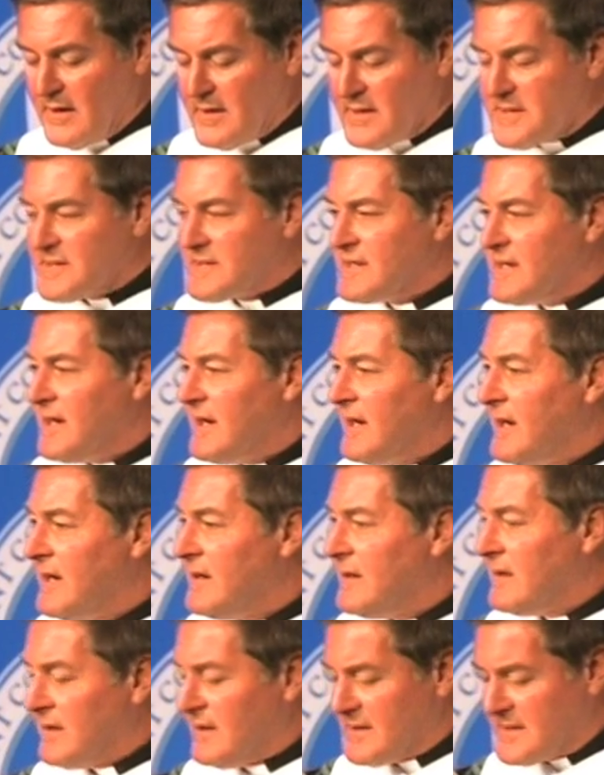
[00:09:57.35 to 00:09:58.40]

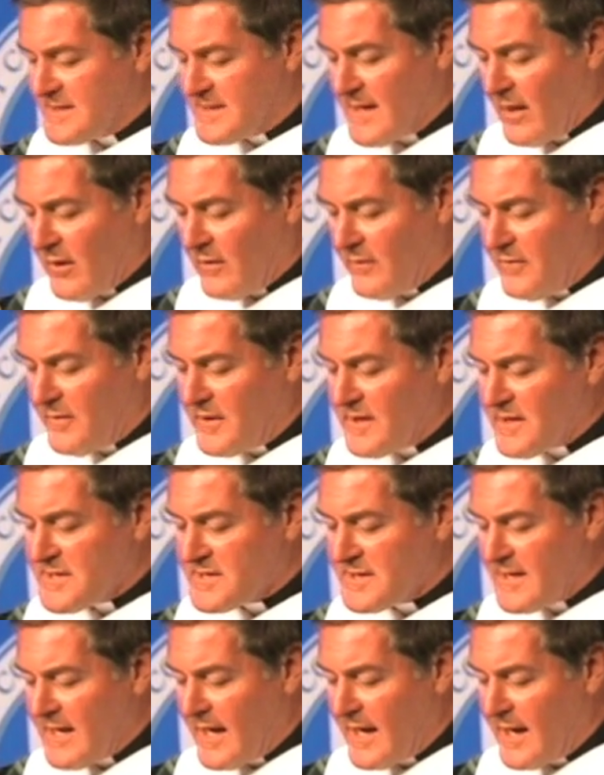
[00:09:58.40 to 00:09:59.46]
seed
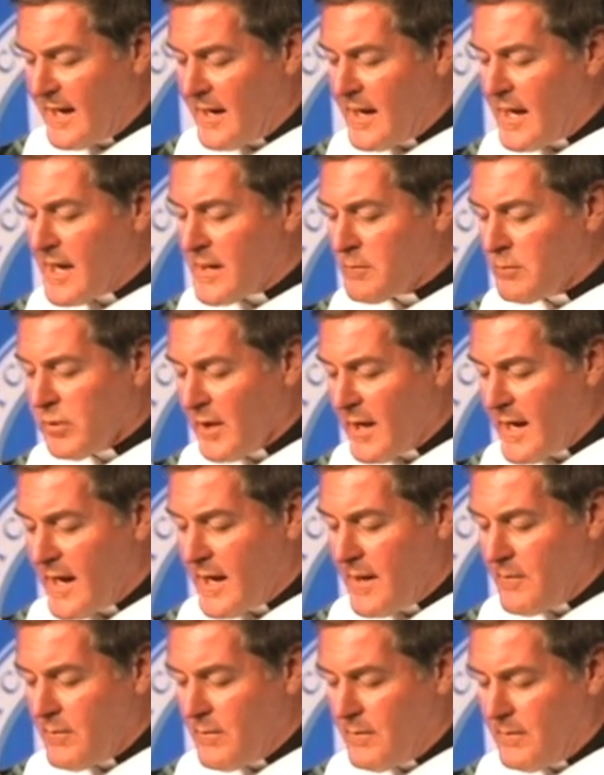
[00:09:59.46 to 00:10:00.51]
self-disdain and
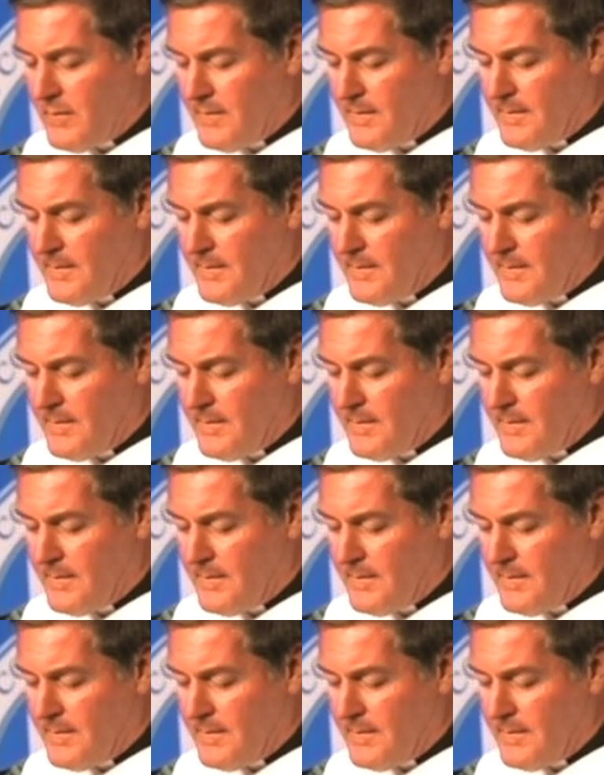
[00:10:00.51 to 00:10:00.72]
blame.